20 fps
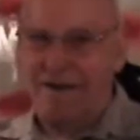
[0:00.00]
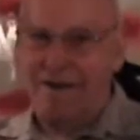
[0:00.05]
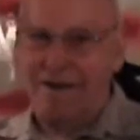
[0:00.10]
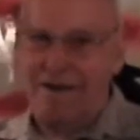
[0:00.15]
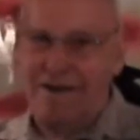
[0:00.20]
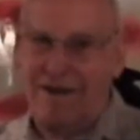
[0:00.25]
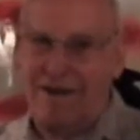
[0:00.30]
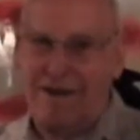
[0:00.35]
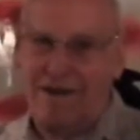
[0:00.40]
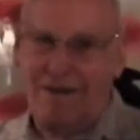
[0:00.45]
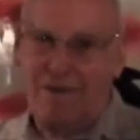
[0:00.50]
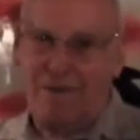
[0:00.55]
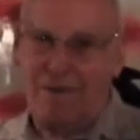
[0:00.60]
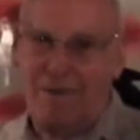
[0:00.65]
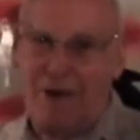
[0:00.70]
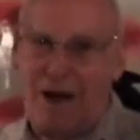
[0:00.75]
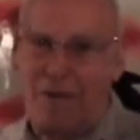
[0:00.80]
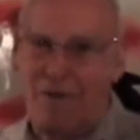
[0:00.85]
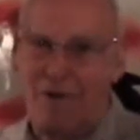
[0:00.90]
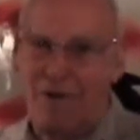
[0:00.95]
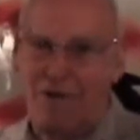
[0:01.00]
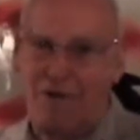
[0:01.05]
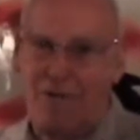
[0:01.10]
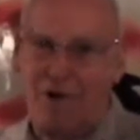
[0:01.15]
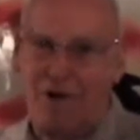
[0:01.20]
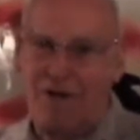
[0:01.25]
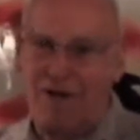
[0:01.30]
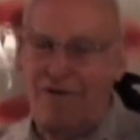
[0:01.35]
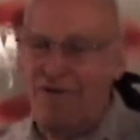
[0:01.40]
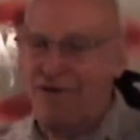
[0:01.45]
you get to pop at the
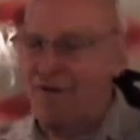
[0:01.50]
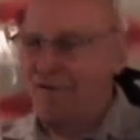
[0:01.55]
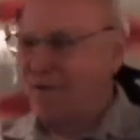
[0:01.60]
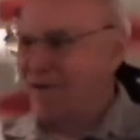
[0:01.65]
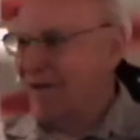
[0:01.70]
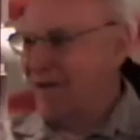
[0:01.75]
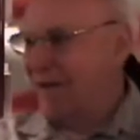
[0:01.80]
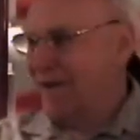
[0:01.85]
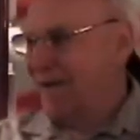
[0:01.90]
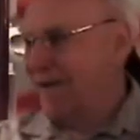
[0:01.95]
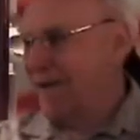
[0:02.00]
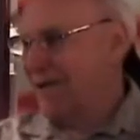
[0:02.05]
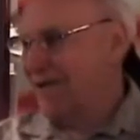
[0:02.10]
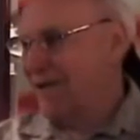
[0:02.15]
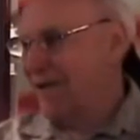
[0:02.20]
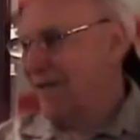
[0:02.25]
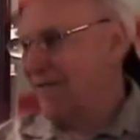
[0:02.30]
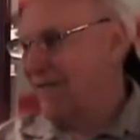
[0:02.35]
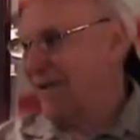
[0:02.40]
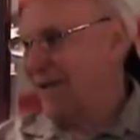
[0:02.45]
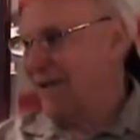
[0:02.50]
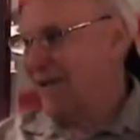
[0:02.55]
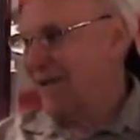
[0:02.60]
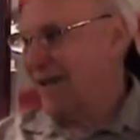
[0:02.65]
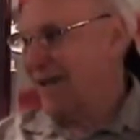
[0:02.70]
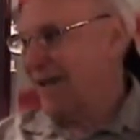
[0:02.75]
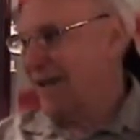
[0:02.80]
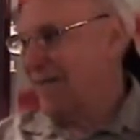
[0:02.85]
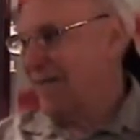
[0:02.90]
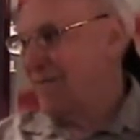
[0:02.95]
waves with it and stuff like
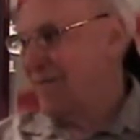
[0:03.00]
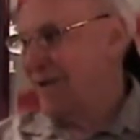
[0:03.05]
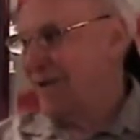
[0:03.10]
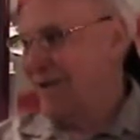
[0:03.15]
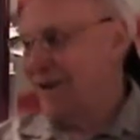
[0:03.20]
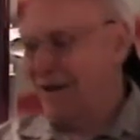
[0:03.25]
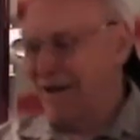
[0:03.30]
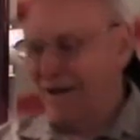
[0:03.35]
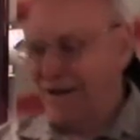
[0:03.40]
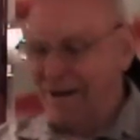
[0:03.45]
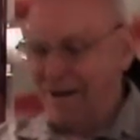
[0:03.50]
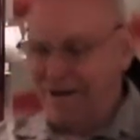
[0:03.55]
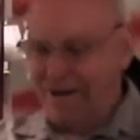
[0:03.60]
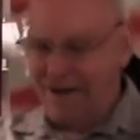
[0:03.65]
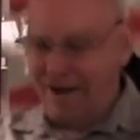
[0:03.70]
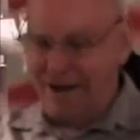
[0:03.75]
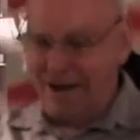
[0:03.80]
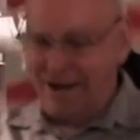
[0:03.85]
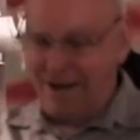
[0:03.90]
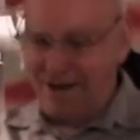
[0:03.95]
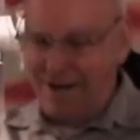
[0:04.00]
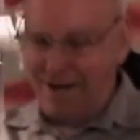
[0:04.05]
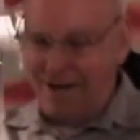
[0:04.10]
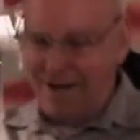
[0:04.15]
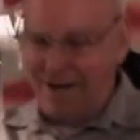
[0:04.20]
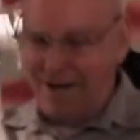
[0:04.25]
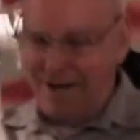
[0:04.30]
that. But, but uh,